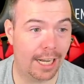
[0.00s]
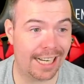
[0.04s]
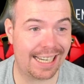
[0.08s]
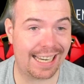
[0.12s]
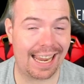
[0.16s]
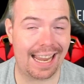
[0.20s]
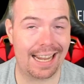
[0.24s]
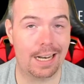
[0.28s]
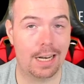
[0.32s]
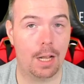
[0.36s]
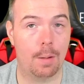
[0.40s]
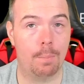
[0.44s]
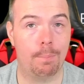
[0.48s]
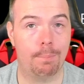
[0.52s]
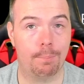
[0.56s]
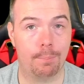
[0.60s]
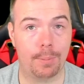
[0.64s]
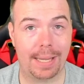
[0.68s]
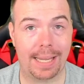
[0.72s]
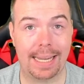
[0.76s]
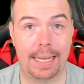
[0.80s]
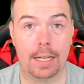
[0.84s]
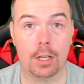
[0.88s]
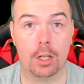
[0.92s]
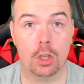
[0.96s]
Again, a
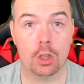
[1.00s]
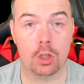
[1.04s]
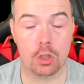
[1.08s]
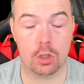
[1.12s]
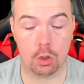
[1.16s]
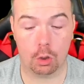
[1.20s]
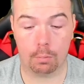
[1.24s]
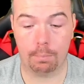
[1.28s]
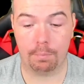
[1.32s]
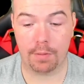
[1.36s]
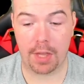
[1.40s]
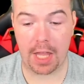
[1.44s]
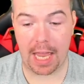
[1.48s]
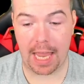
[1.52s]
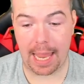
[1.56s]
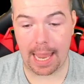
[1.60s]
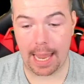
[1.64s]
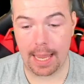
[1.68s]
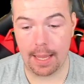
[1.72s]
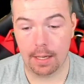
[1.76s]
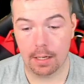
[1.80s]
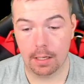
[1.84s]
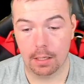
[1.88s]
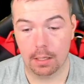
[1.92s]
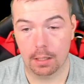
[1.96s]
big dub
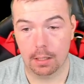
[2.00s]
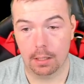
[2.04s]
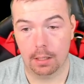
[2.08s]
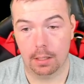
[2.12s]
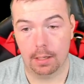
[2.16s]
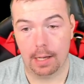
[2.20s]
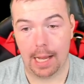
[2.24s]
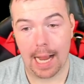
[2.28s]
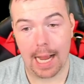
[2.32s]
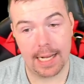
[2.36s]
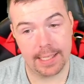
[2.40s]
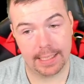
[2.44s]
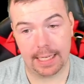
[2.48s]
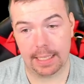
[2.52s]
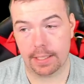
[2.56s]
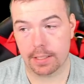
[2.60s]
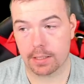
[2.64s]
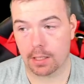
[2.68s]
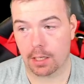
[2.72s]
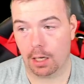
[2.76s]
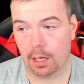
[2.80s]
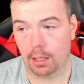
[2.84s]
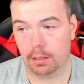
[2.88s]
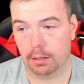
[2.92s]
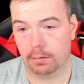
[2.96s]
there. And you get
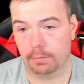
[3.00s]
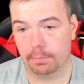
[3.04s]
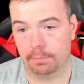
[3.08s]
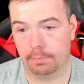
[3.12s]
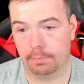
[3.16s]
this card.